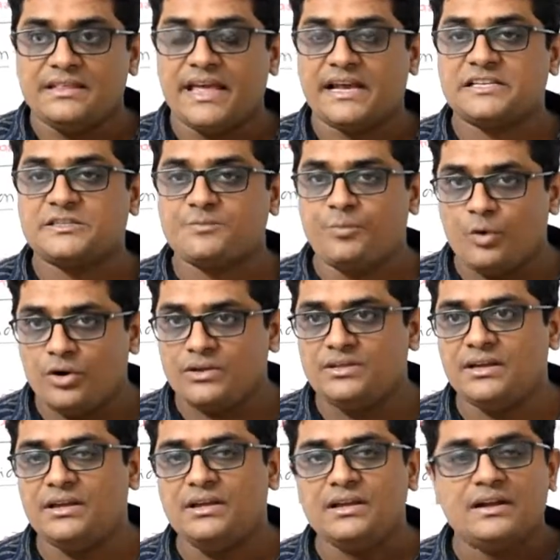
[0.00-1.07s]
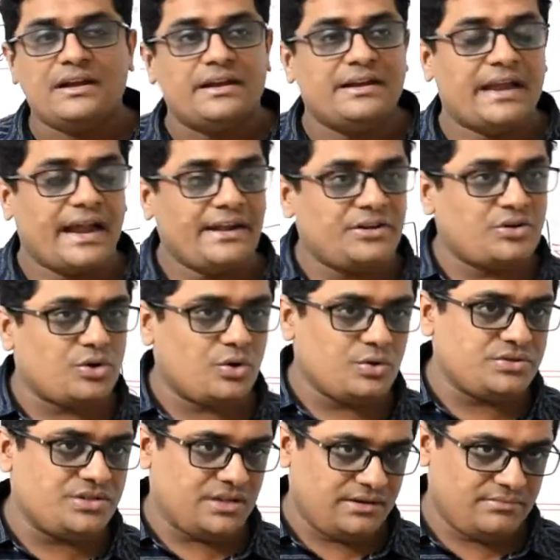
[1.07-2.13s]
they export the
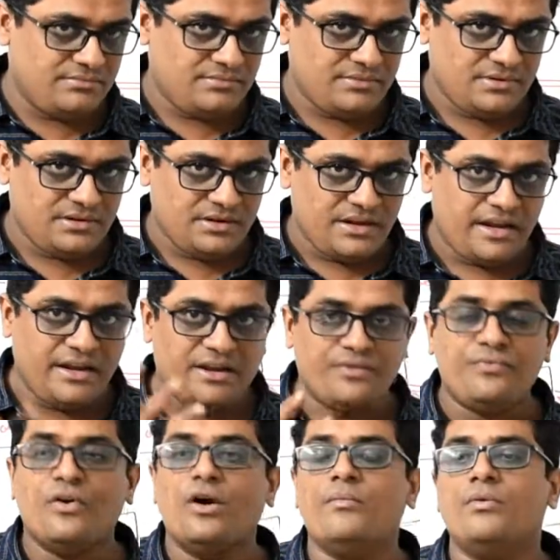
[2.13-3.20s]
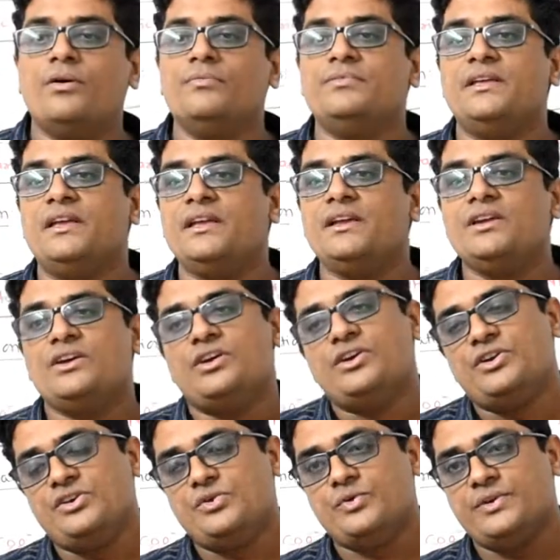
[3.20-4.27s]
nitrogen in a form of the
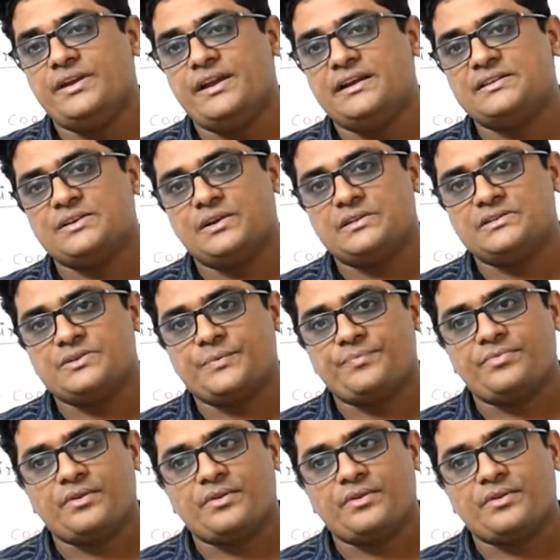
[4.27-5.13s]
ureates also.